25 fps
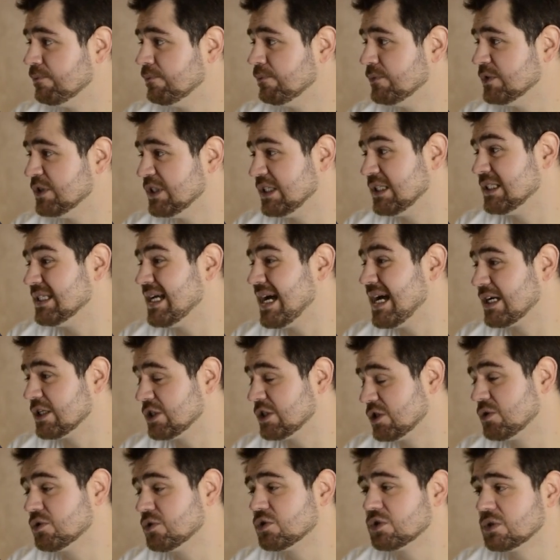Zig Zag
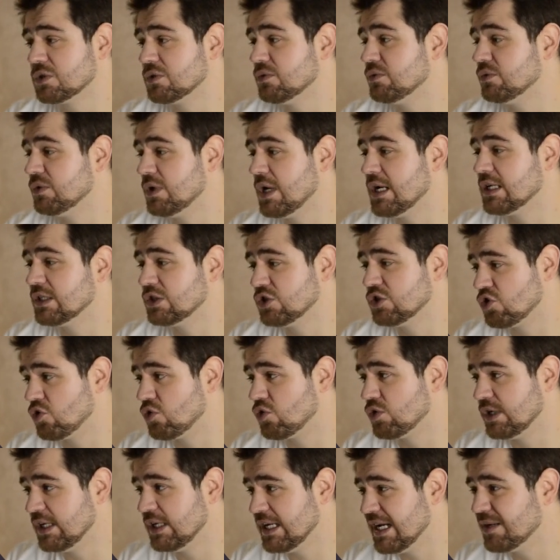is also not
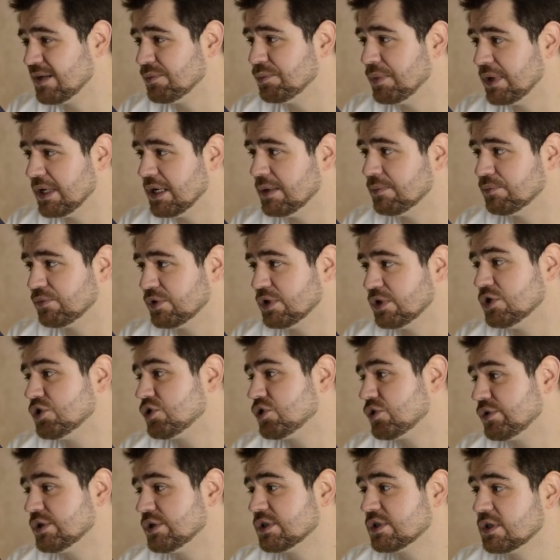drawn yet, but I'm pretty
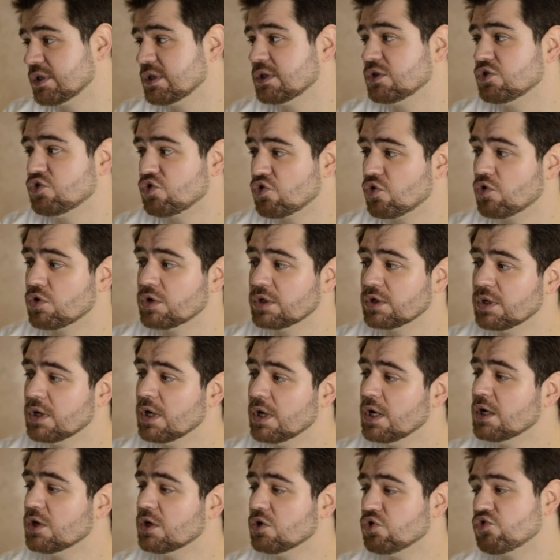sure it's gonna
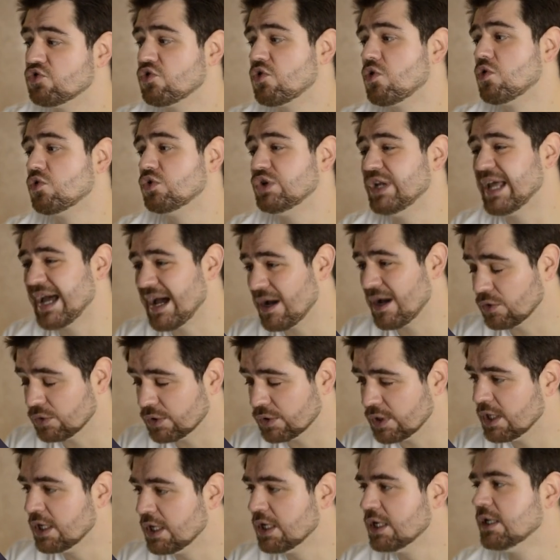draw
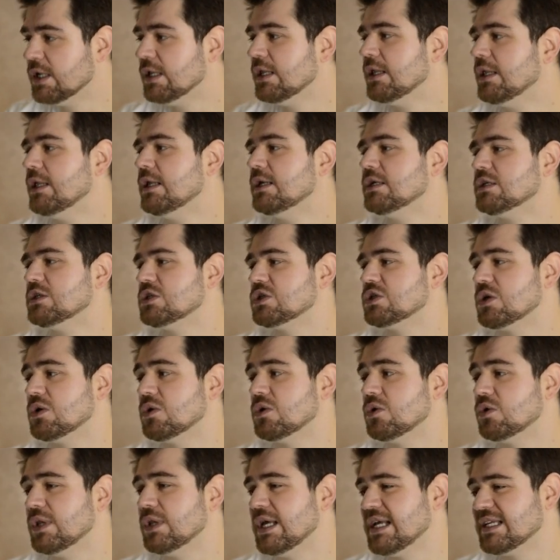down.
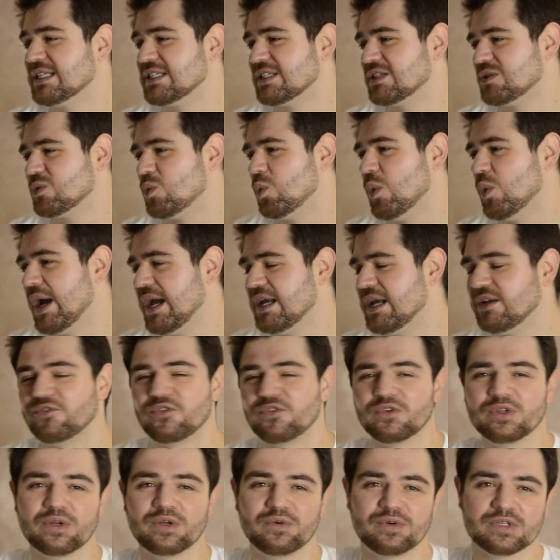So let's wait
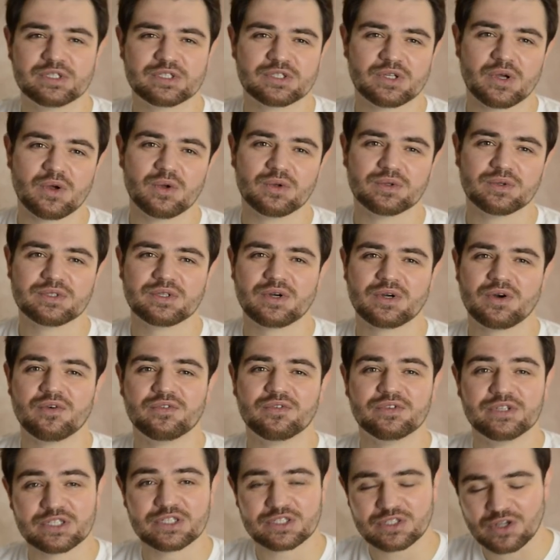for the result
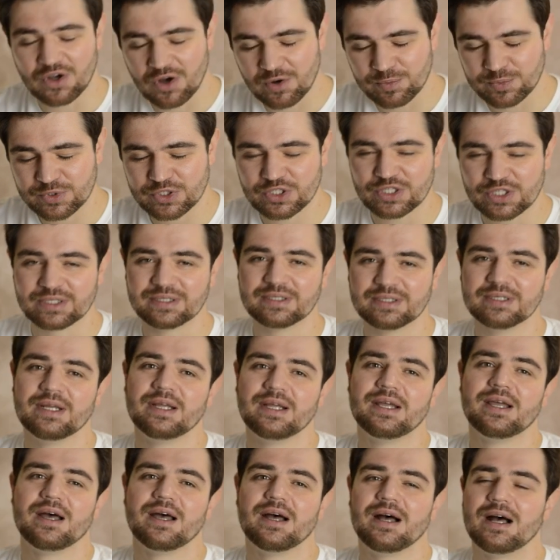of this option.
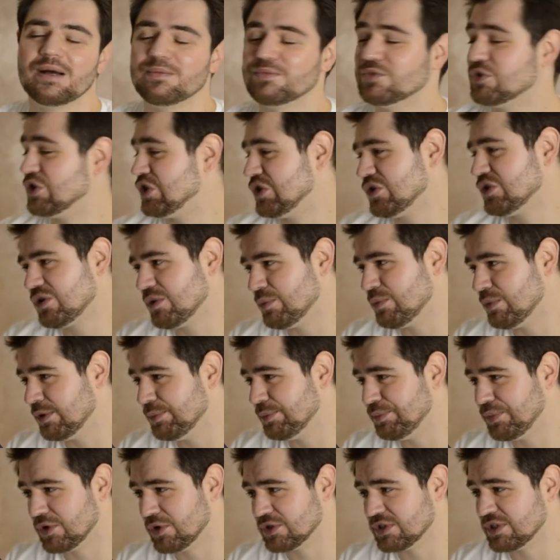I'm sure it will
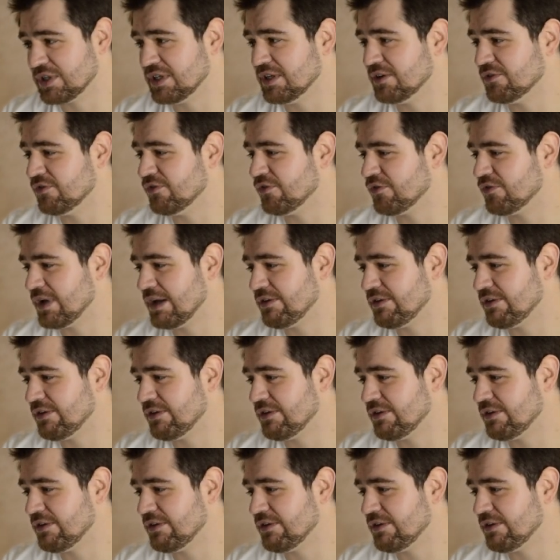be positive.